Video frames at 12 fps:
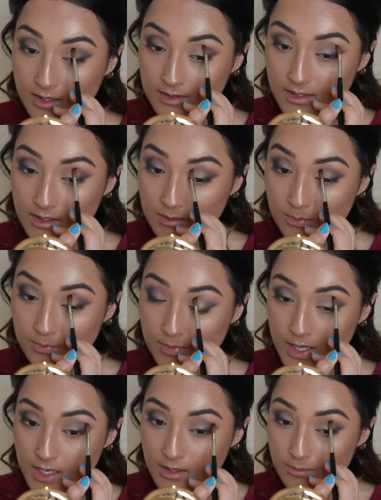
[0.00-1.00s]
I think
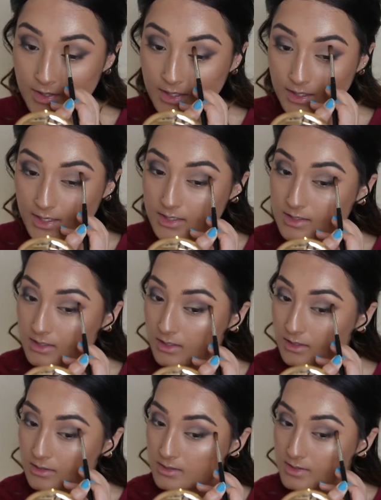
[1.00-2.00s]
being Middle
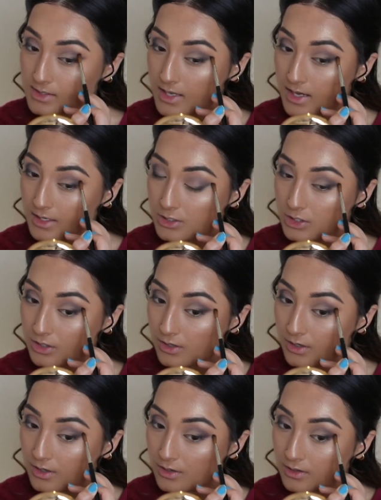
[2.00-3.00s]
Eastern slash, you
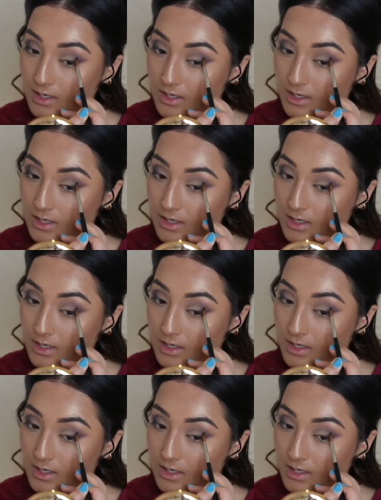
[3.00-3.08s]
know,